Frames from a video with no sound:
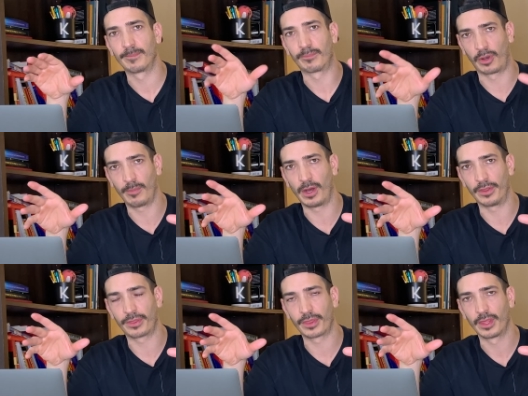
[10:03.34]
per month
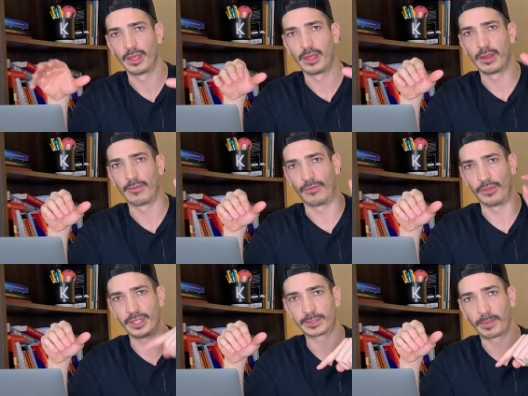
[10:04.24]
for
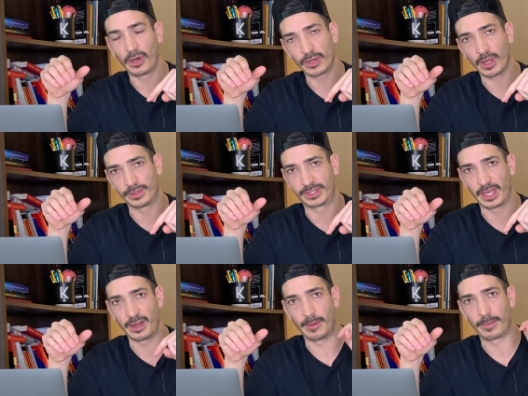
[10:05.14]
this Podio
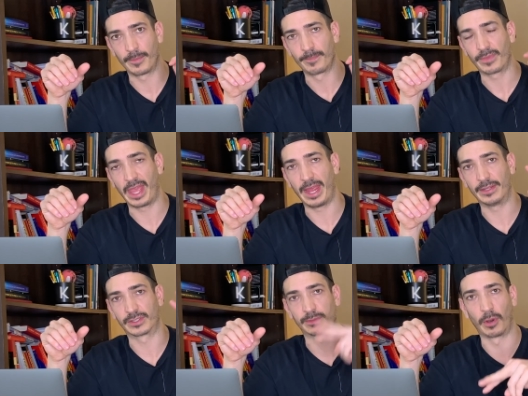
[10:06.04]
setup and
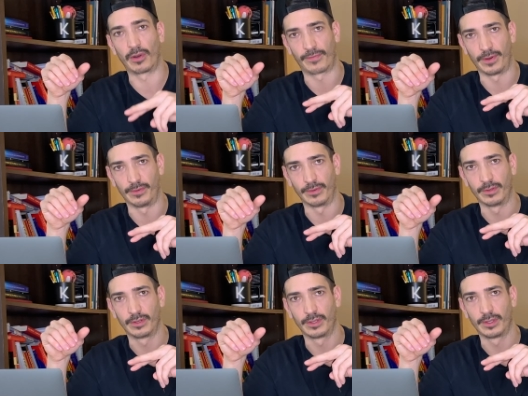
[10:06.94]
smrtPhone,
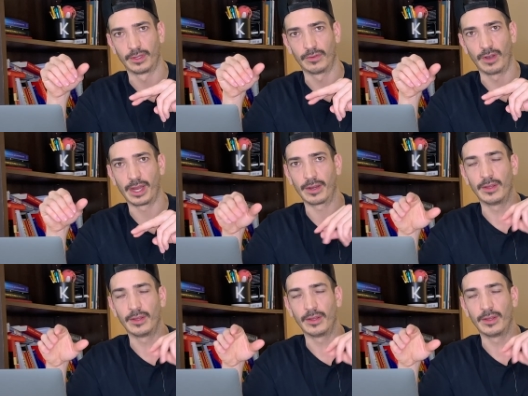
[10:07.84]
right?